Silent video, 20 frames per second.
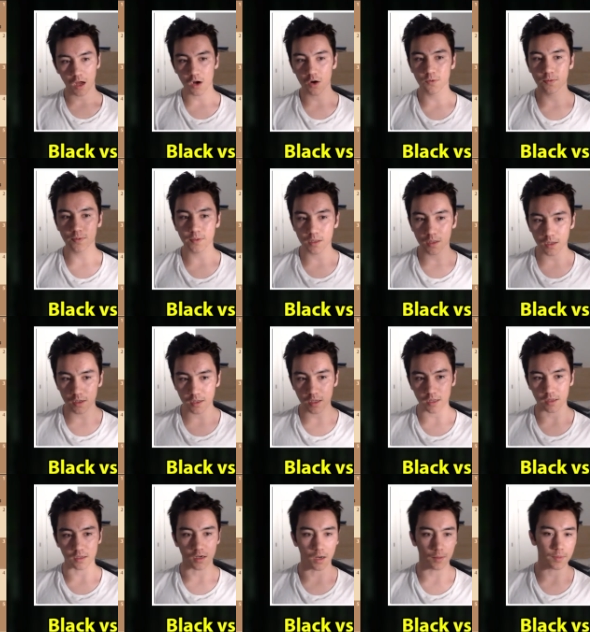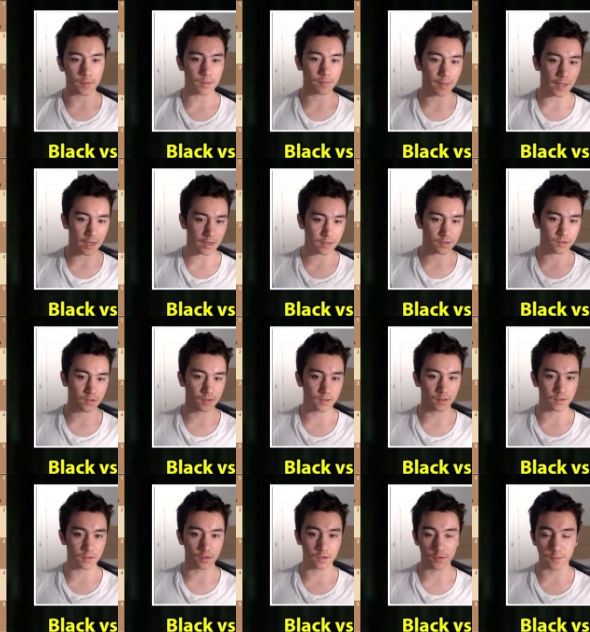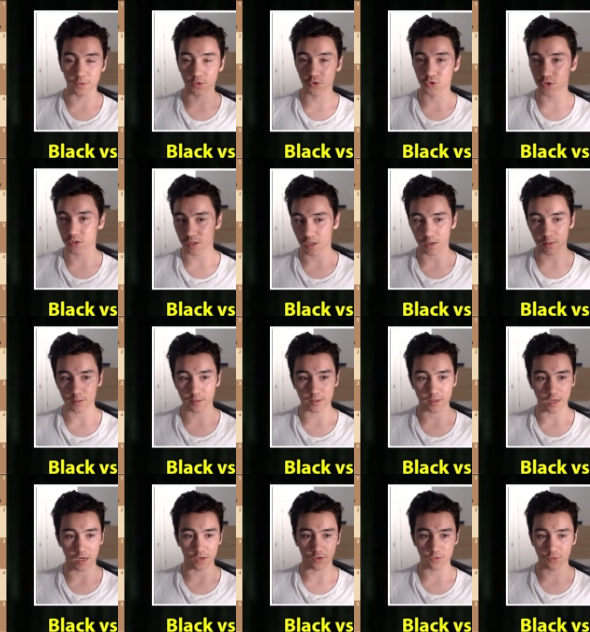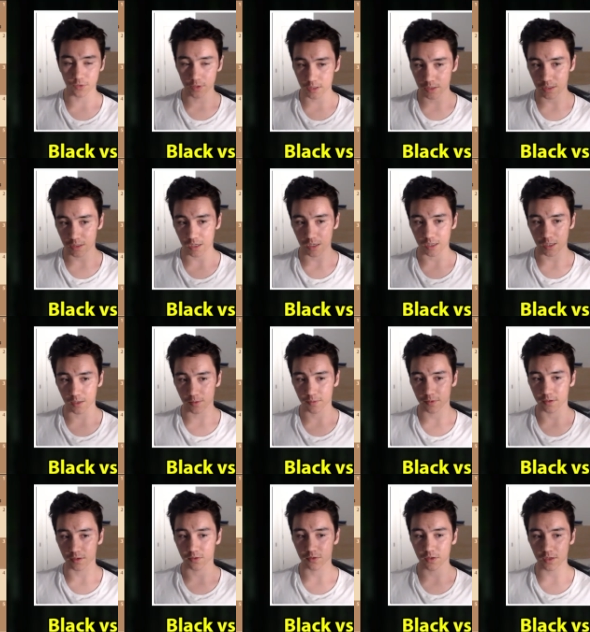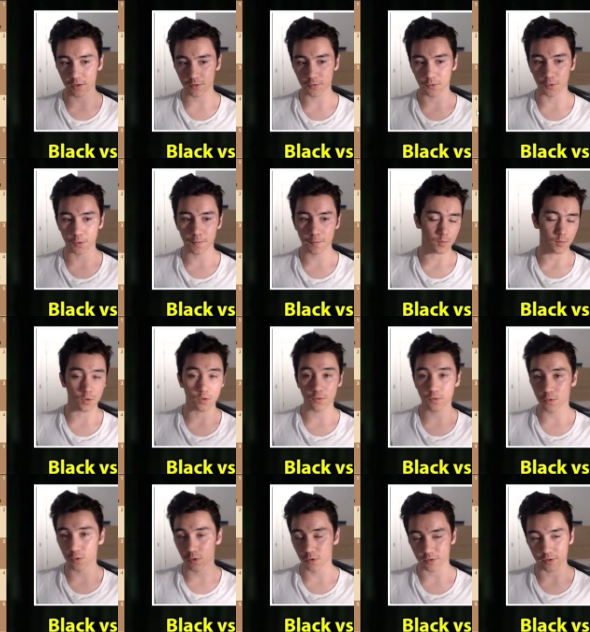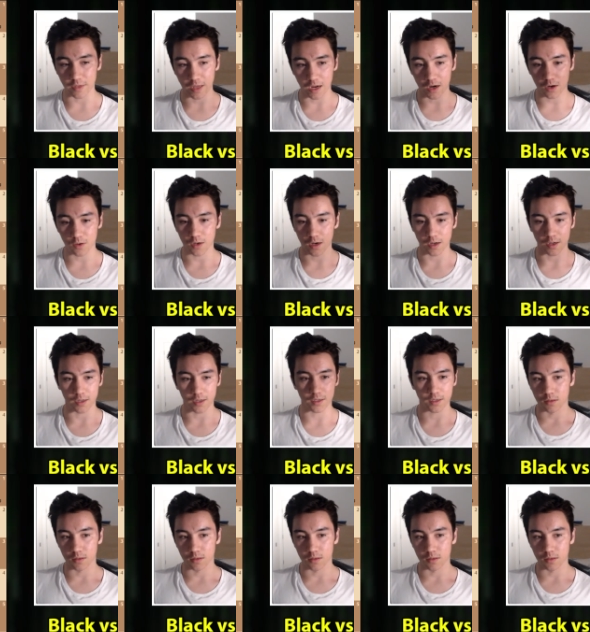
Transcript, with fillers: However, again, coming back to this position after Knight of 3, Knight f6 4 well of course now I,